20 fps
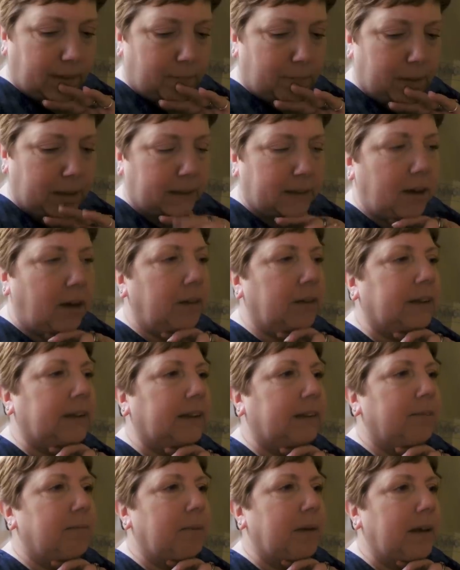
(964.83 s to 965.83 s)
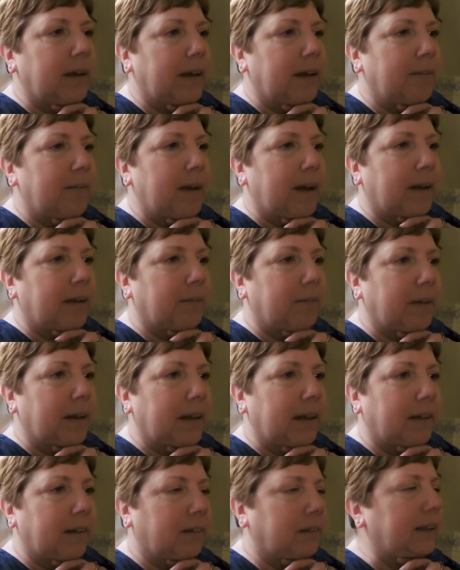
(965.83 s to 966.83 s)
Pete emailed
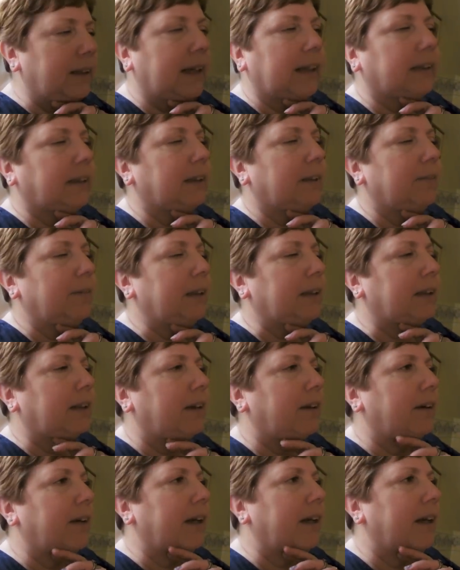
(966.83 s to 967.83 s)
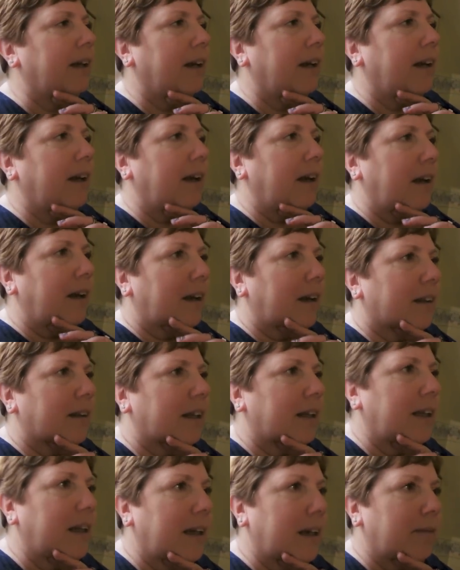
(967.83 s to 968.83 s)
me, or texted me, sorry. The
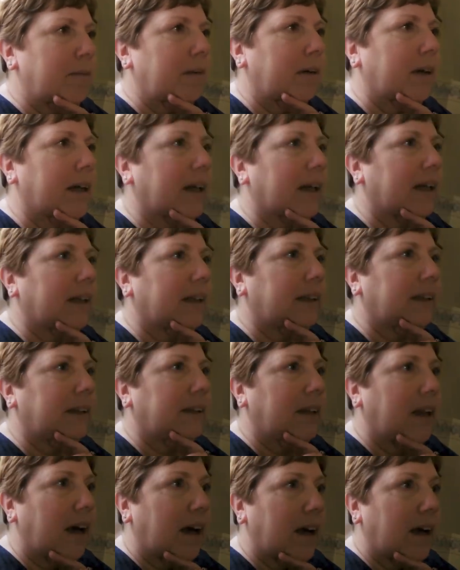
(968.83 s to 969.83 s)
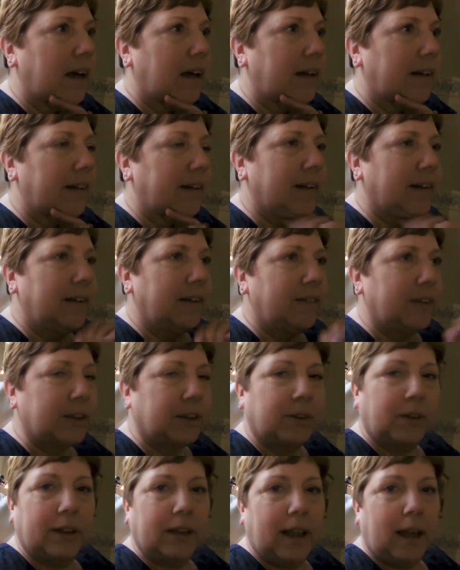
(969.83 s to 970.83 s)
yearbook is done. He
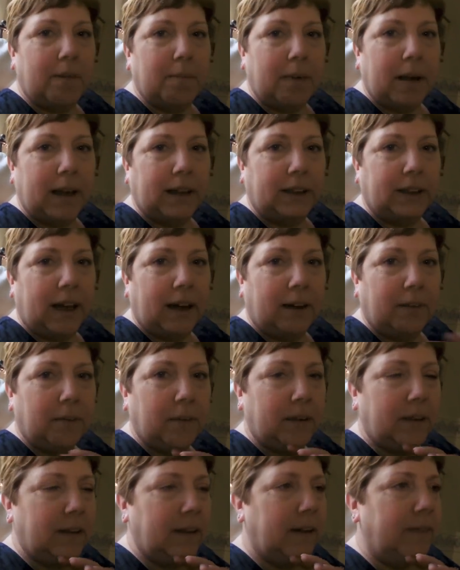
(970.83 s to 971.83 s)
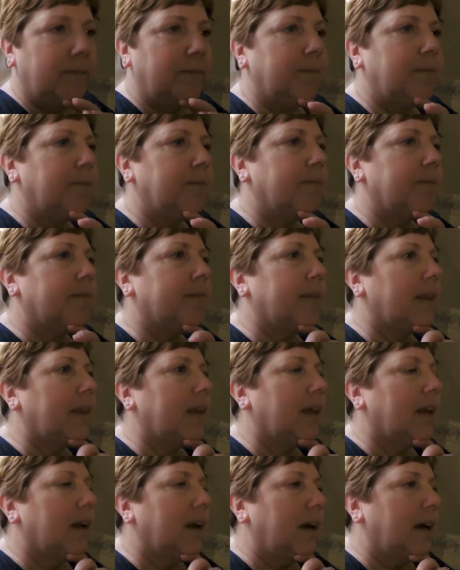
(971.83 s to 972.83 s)
sorted that page out with them.
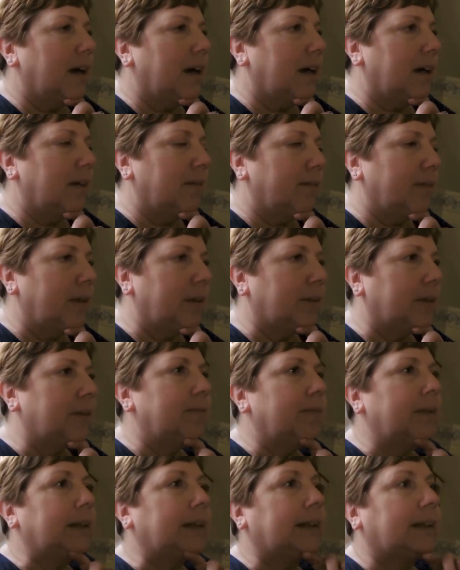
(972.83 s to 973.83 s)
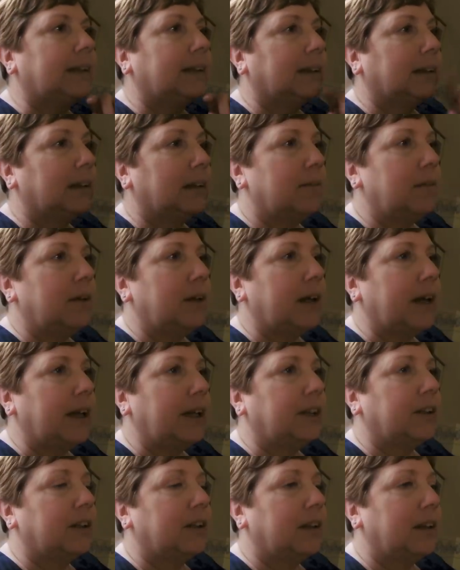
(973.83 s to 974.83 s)
It was a
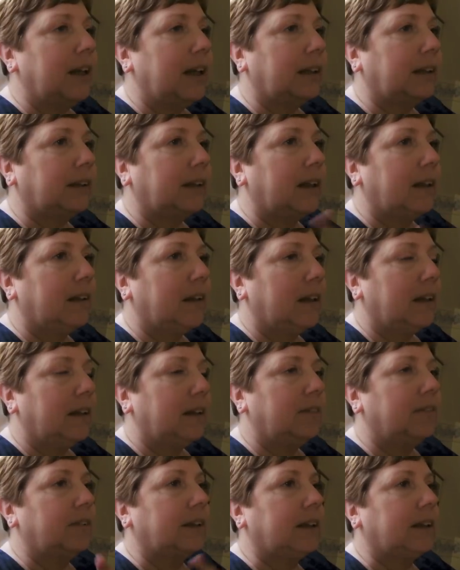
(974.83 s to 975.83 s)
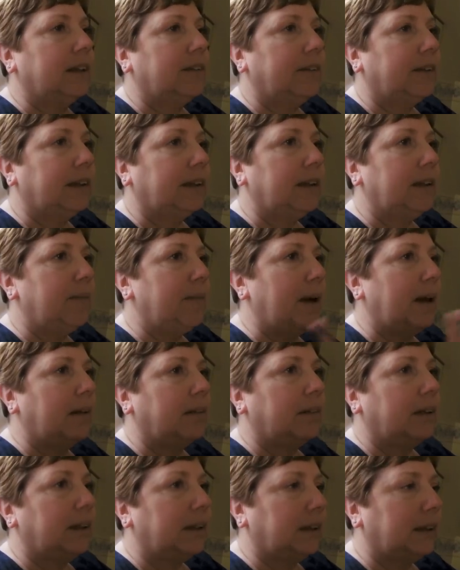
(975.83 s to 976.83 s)
miscommunication on their side. They didn't receive his email or
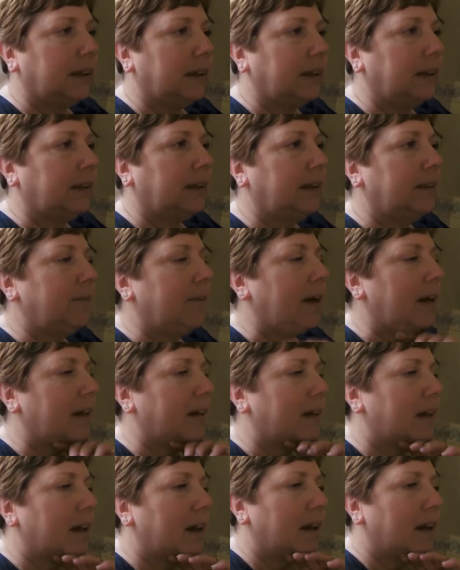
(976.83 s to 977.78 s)
didn't see his email.